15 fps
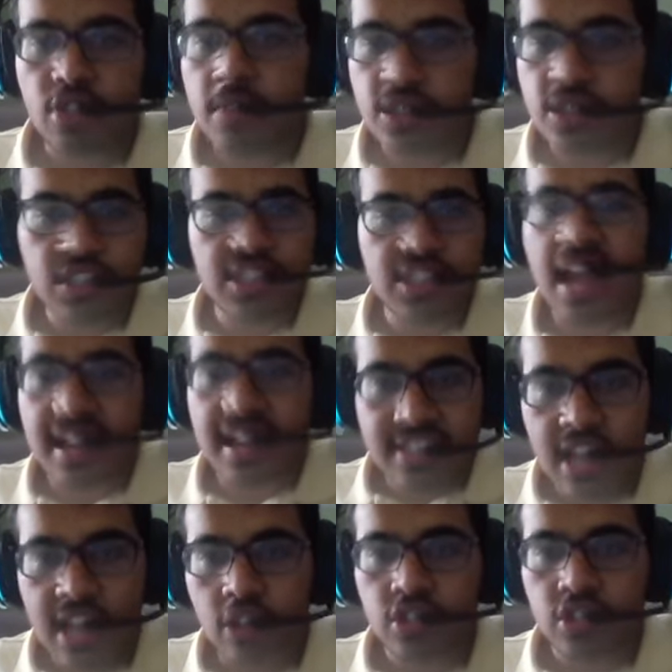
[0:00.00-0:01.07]
He's just that
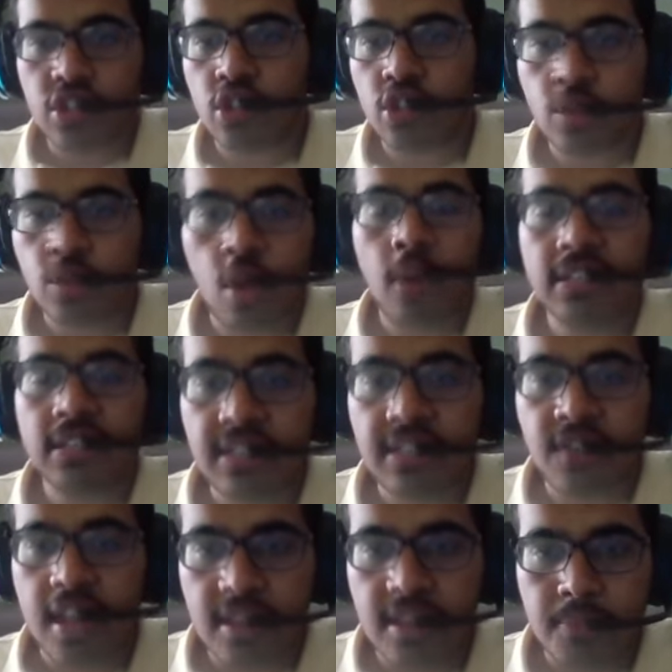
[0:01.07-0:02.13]
talented. So the only
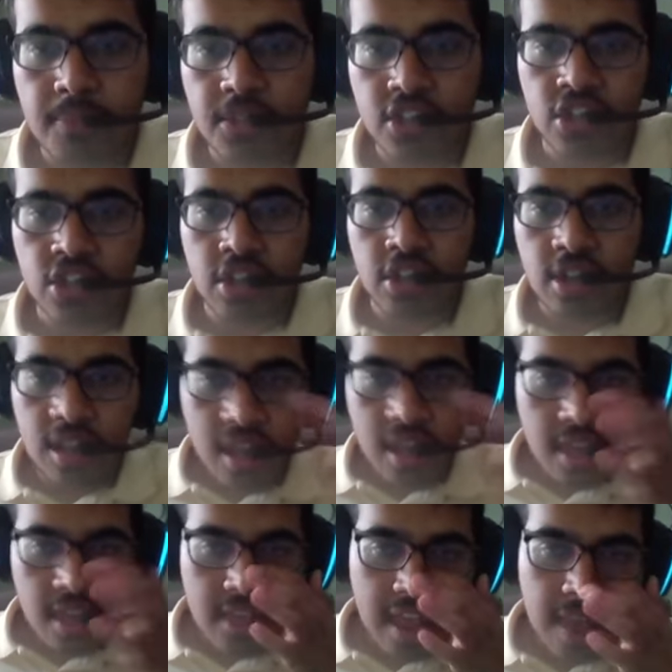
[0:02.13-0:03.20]
vacant position
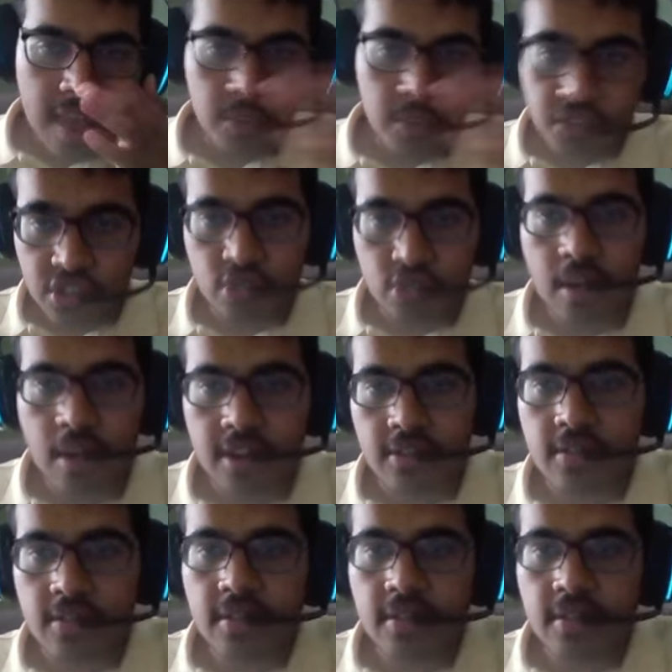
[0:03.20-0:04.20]
they have was a striker,